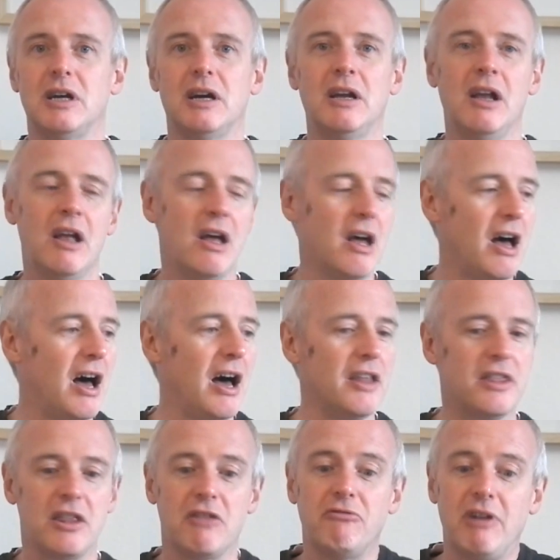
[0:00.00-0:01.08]

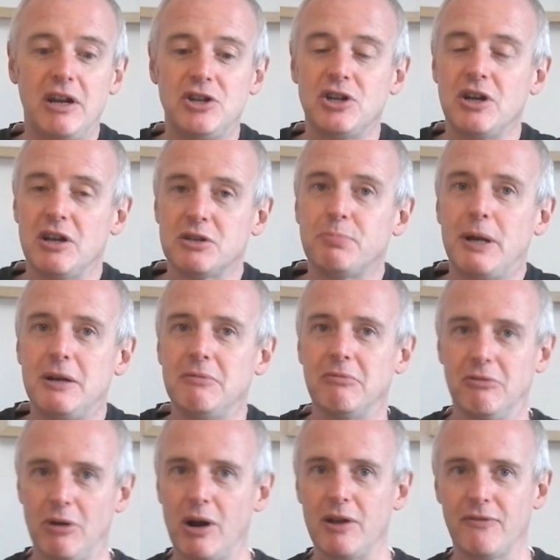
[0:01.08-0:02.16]
the region has
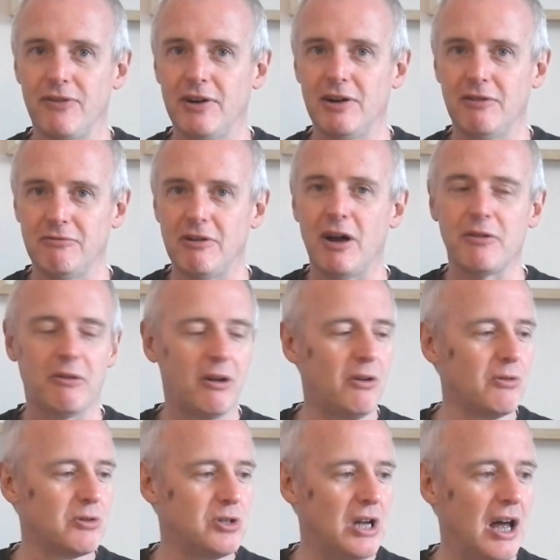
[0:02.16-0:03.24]
been growing for rather a
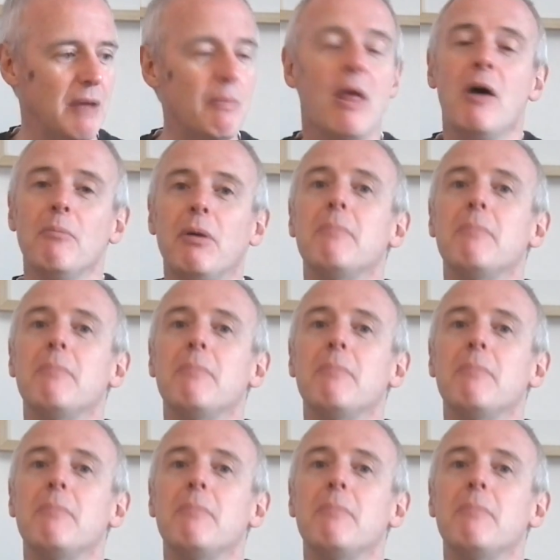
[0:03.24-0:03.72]
long time,